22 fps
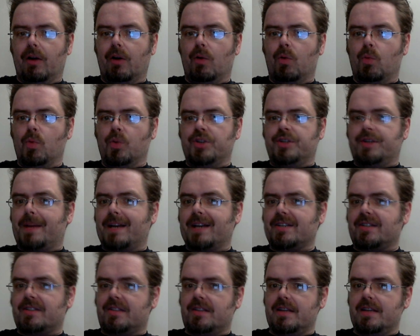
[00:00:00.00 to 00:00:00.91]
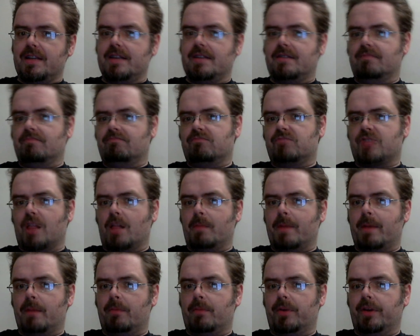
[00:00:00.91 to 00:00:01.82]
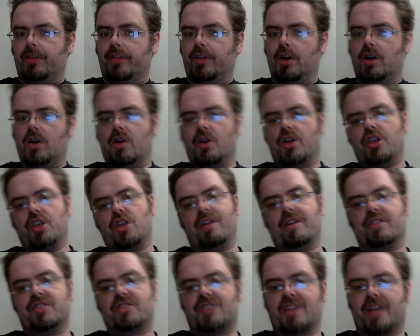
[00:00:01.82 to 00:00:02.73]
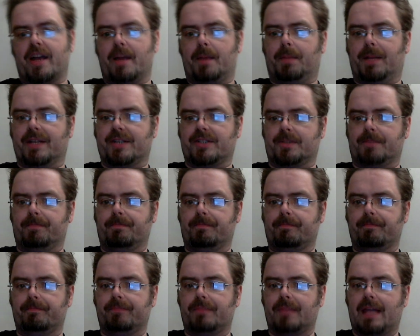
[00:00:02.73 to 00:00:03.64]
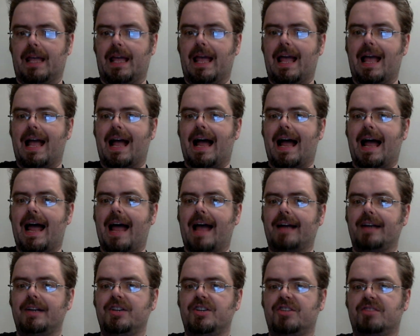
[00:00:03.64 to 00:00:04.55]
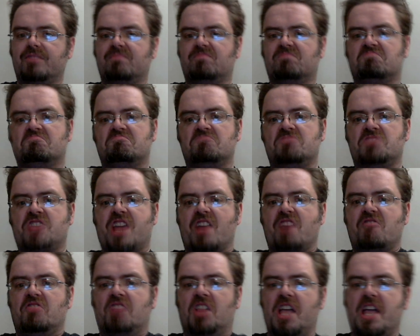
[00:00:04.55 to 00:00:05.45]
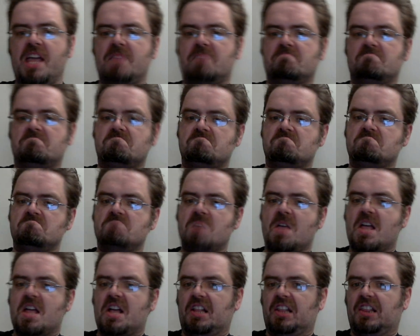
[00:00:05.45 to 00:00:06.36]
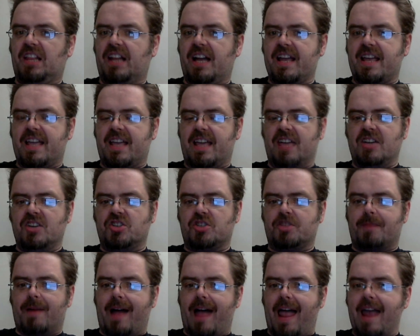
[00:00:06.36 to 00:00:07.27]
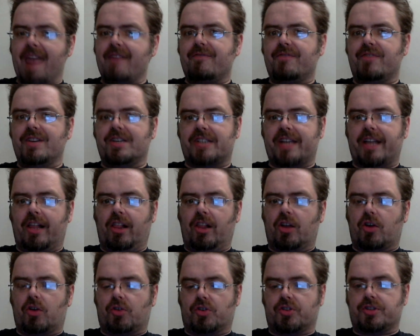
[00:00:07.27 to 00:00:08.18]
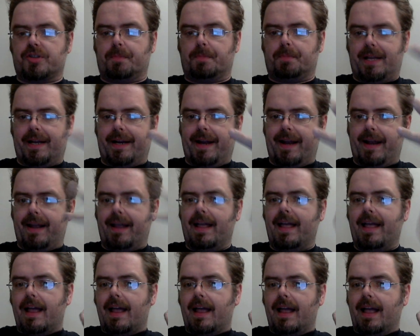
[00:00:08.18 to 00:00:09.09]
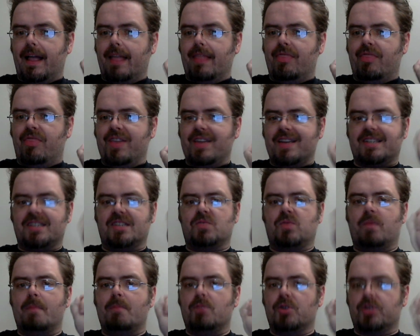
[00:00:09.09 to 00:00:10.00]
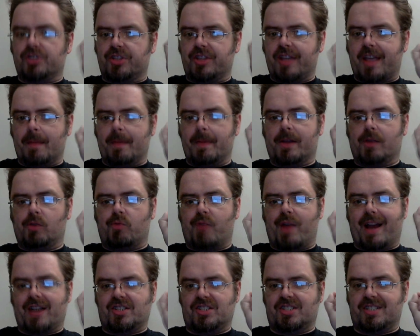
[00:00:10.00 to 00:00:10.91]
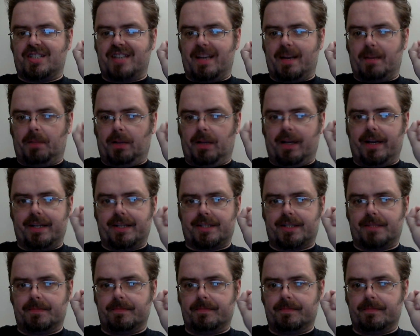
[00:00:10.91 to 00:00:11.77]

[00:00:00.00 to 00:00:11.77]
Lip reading: Once you pass the cell membrane though, you're into the cytoplasm. And generally, like in just about every cell across the planet, this is where most of the chemical reactions take place.